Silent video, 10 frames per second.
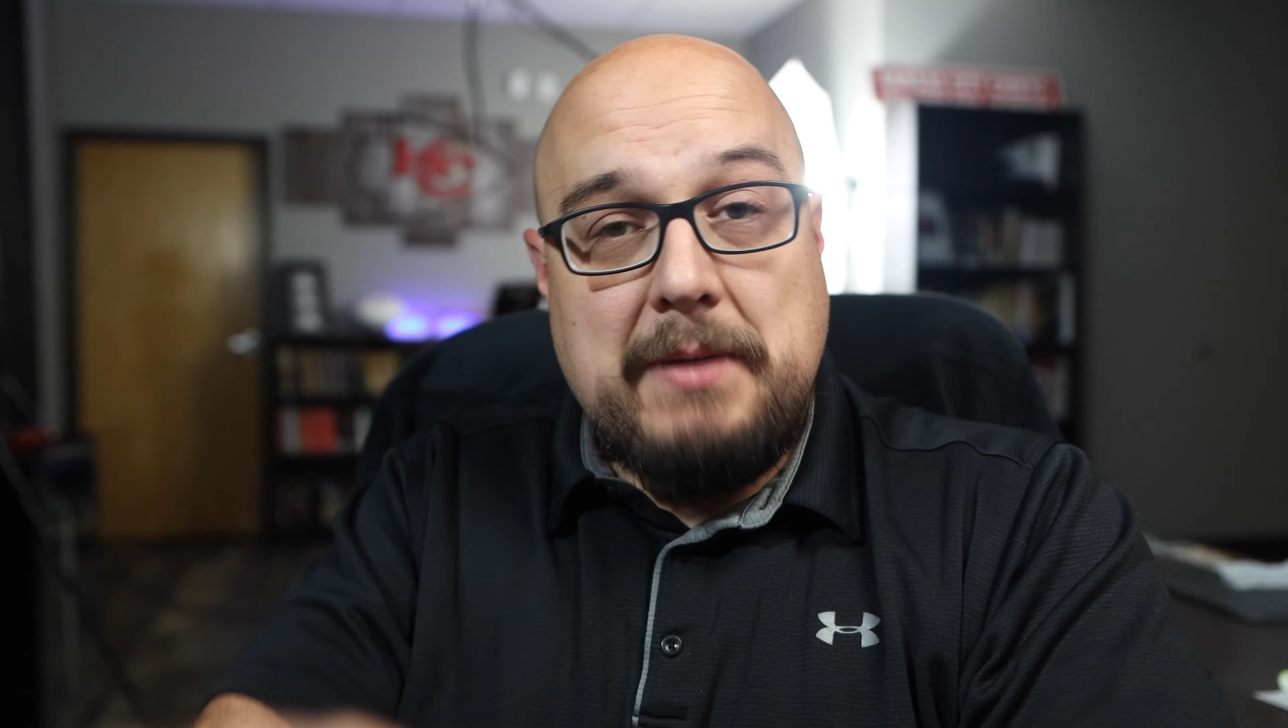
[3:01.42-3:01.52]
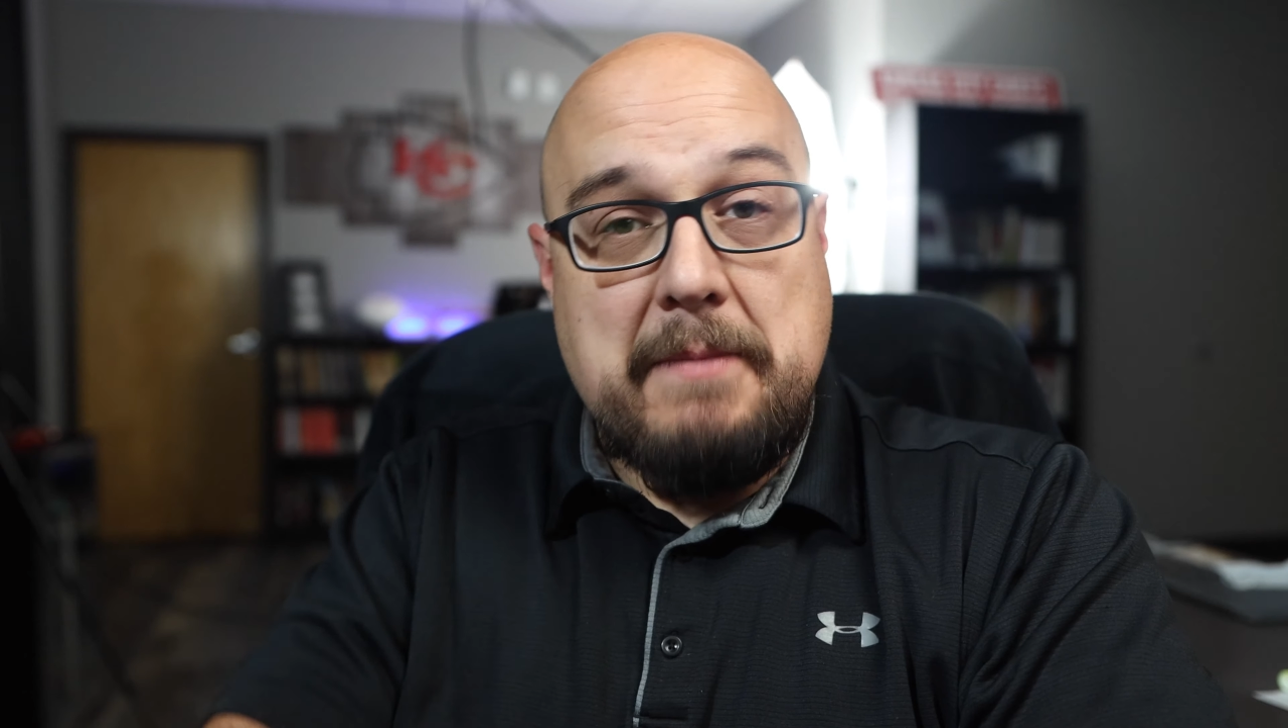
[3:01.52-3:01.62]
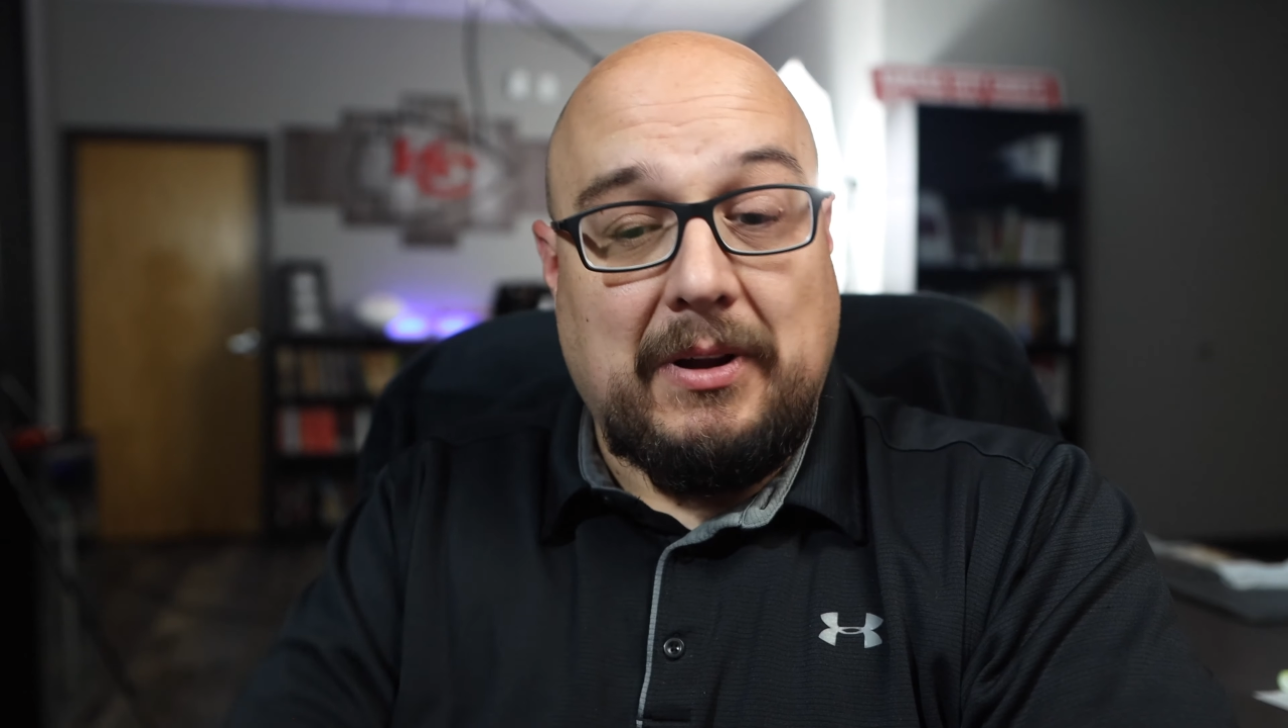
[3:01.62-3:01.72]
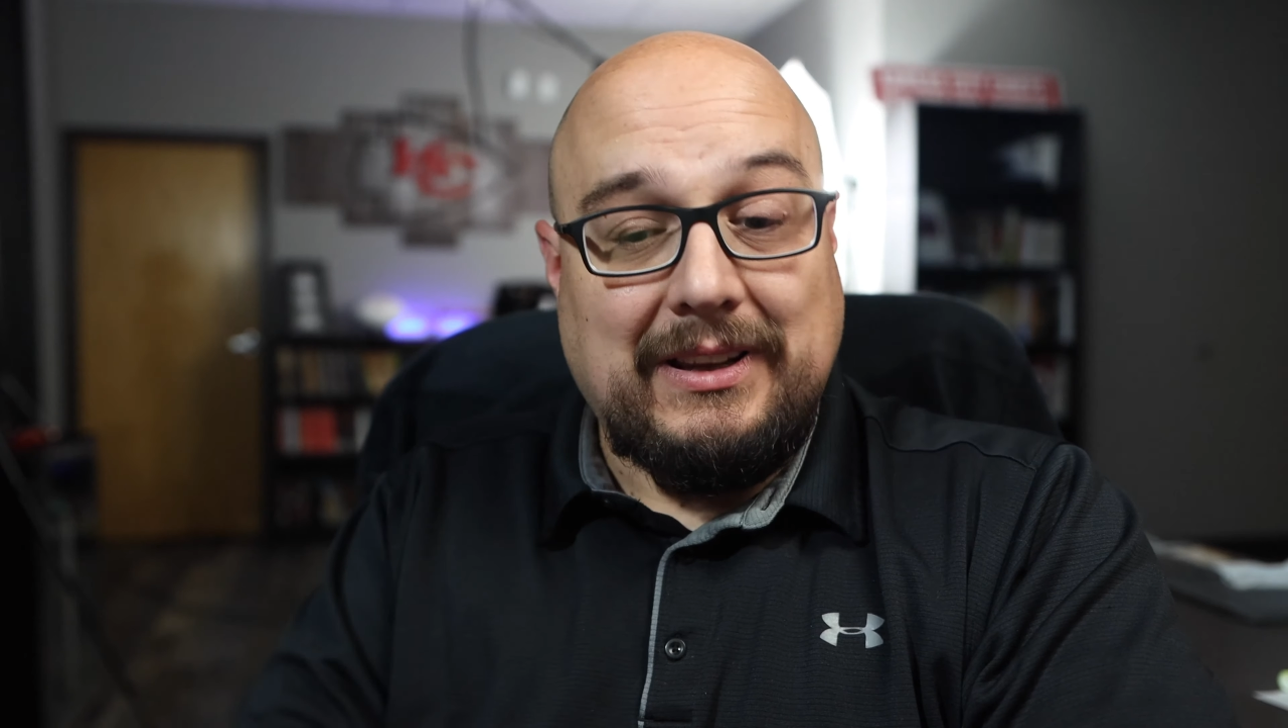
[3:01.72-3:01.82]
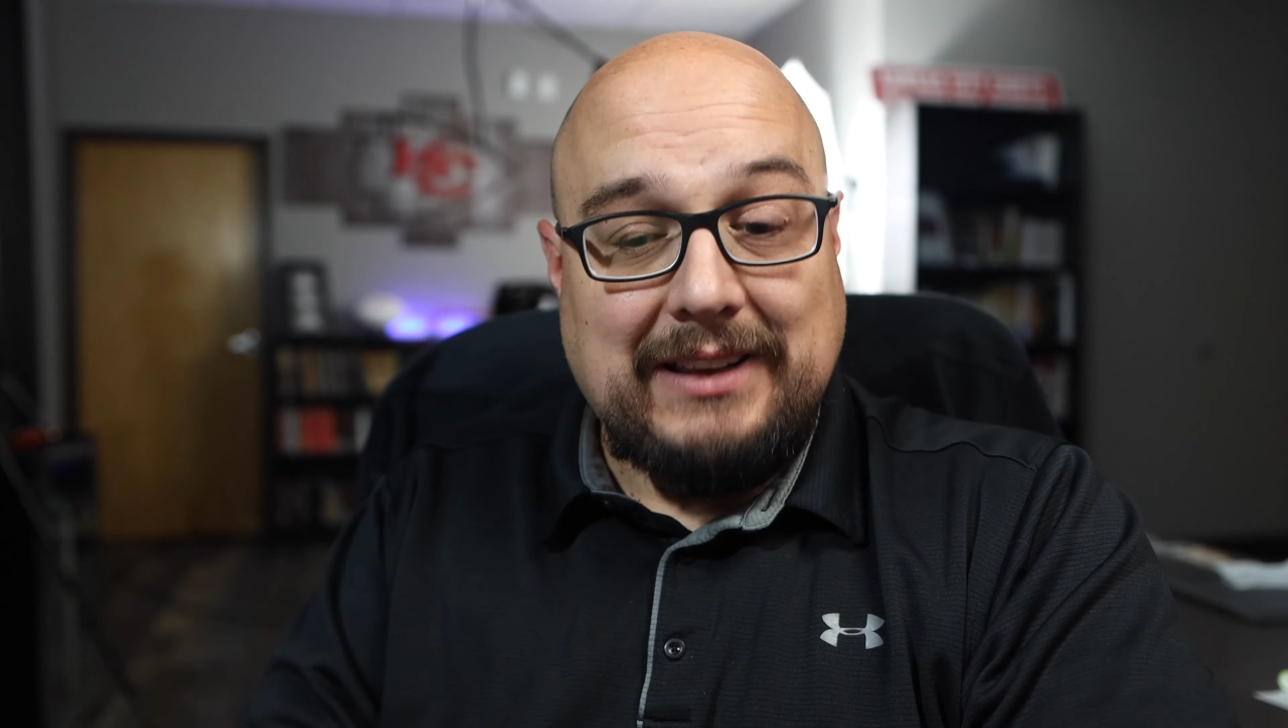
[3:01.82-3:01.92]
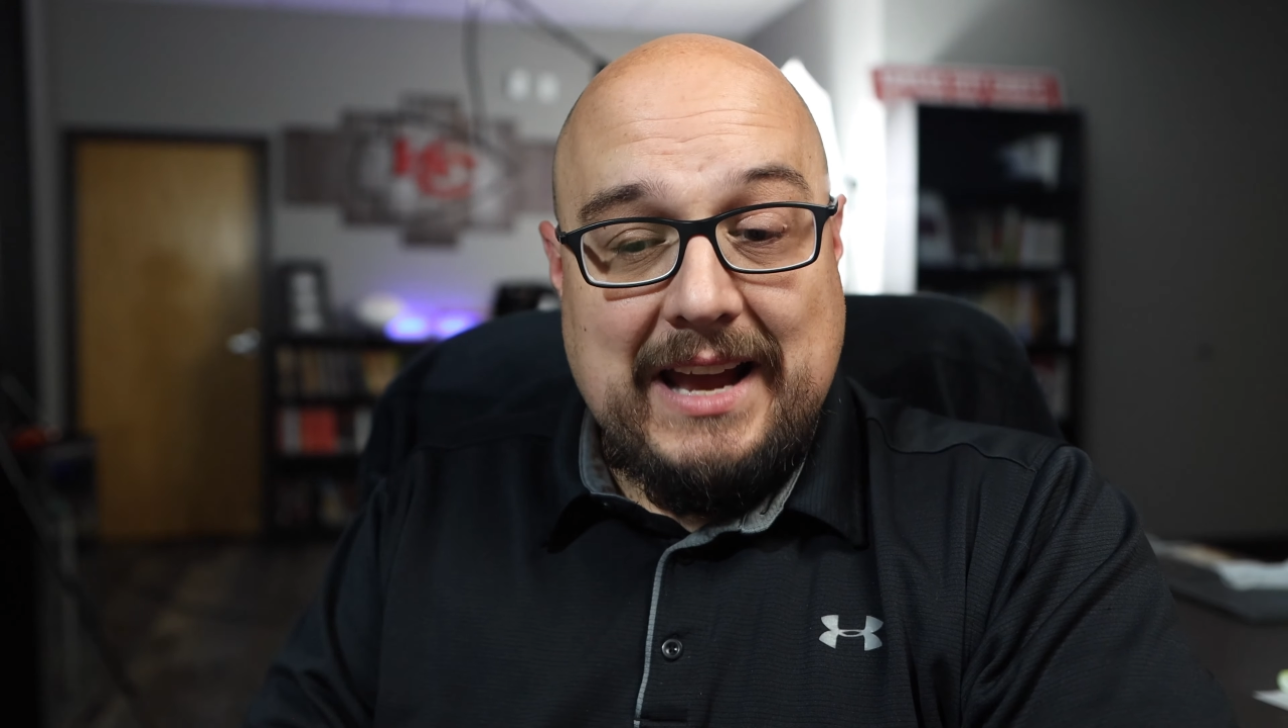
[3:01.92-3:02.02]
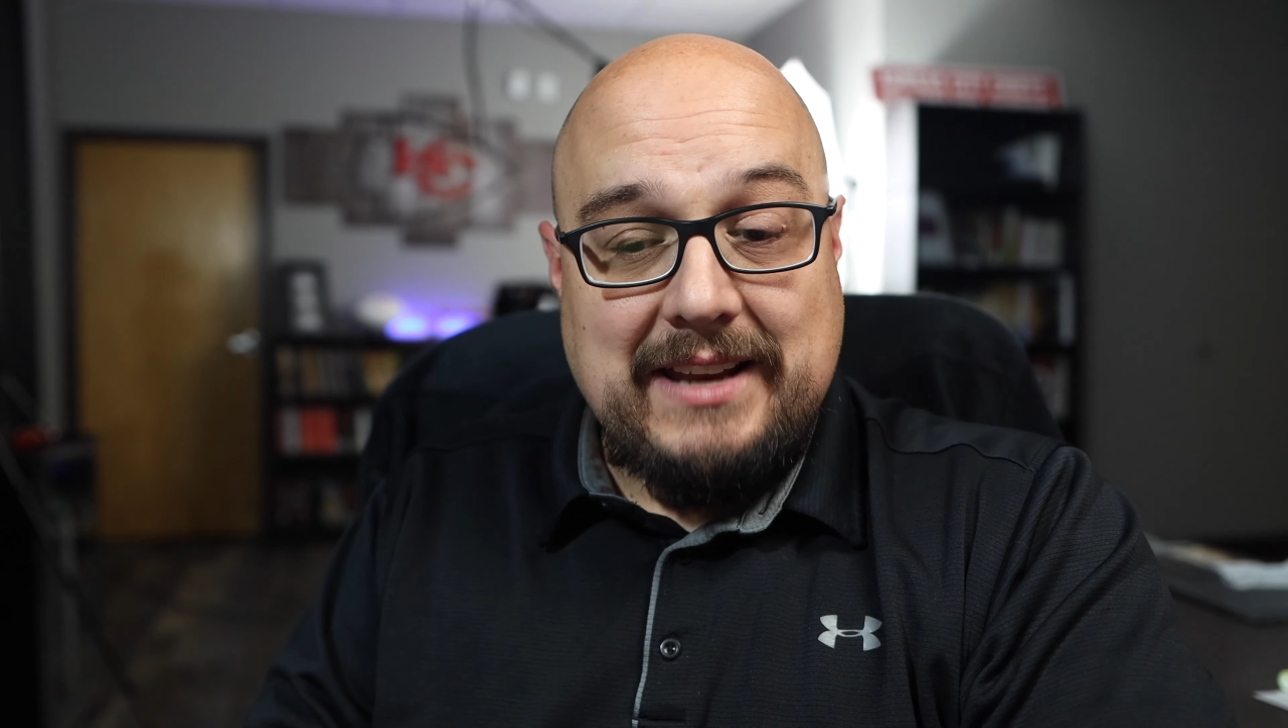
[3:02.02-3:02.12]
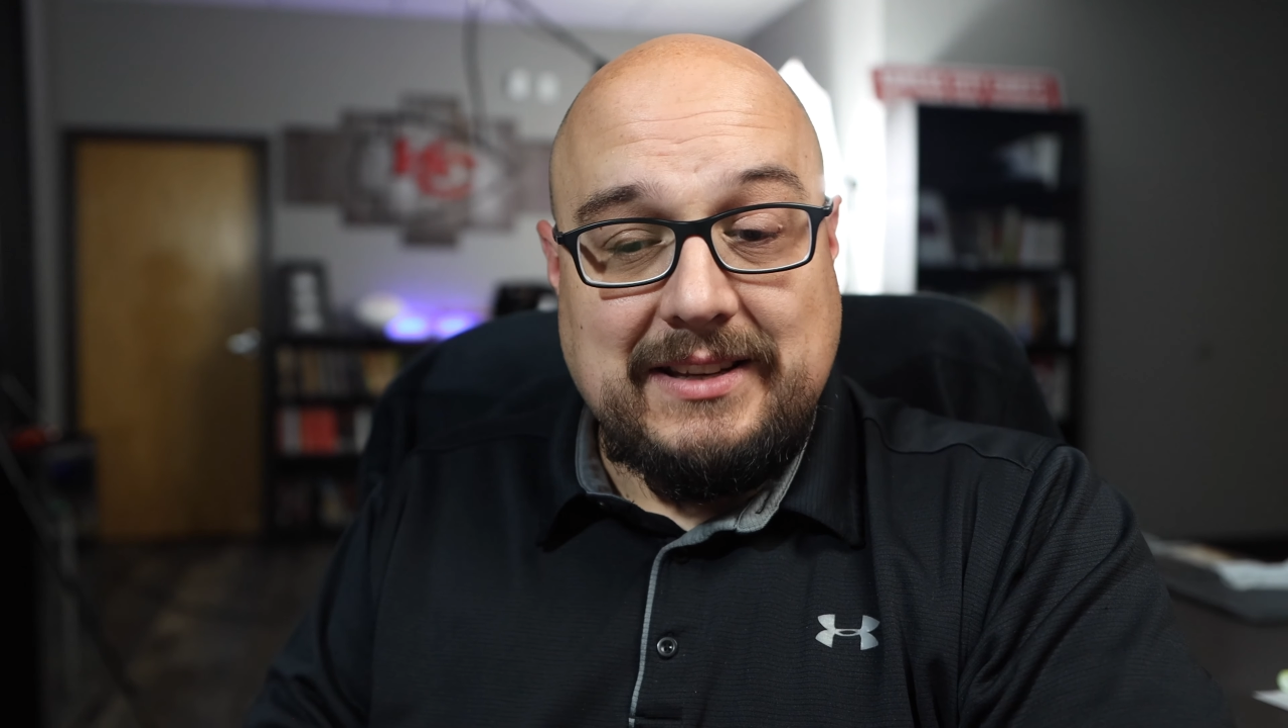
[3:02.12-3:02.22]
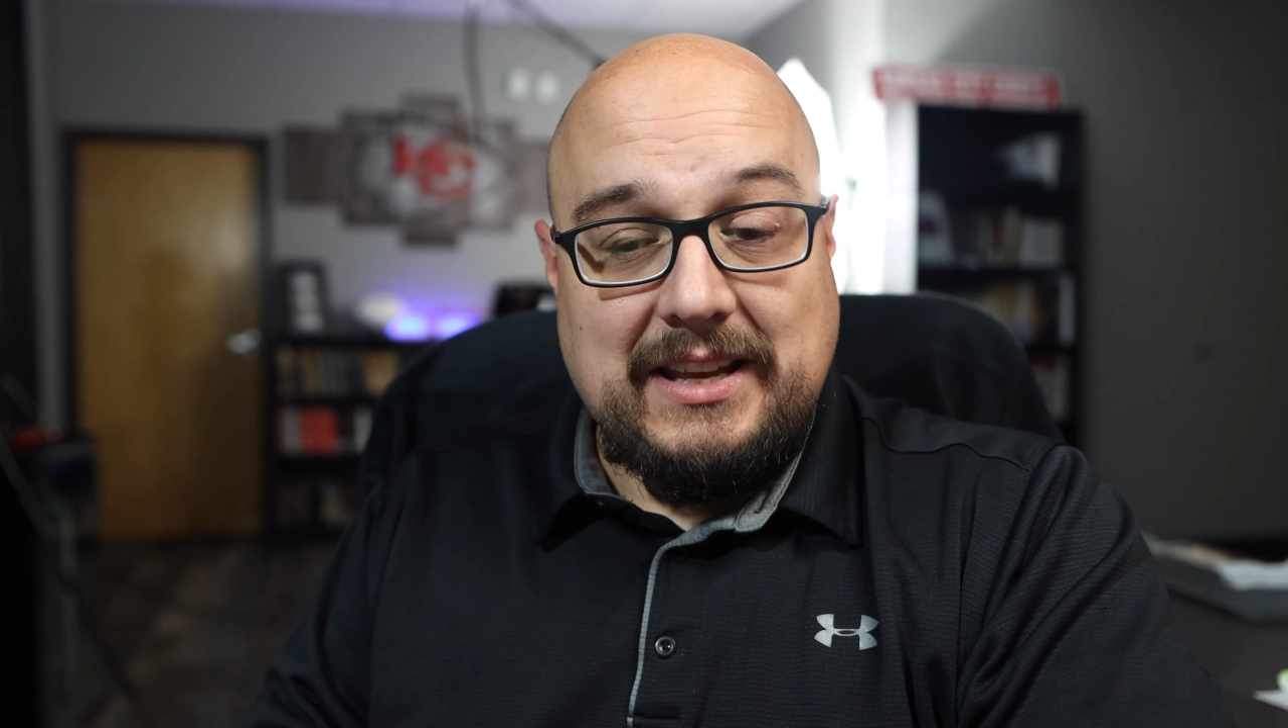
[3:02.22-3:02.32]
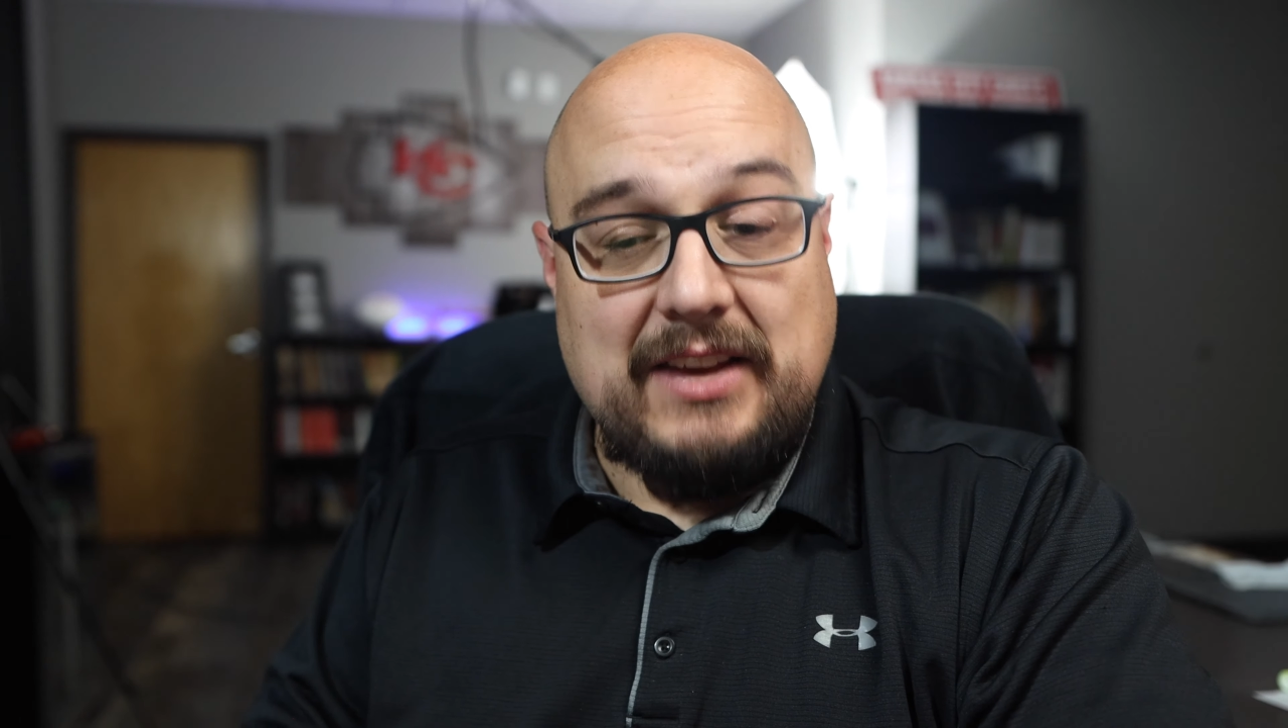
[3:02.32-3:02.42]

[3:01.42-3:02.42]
people. Light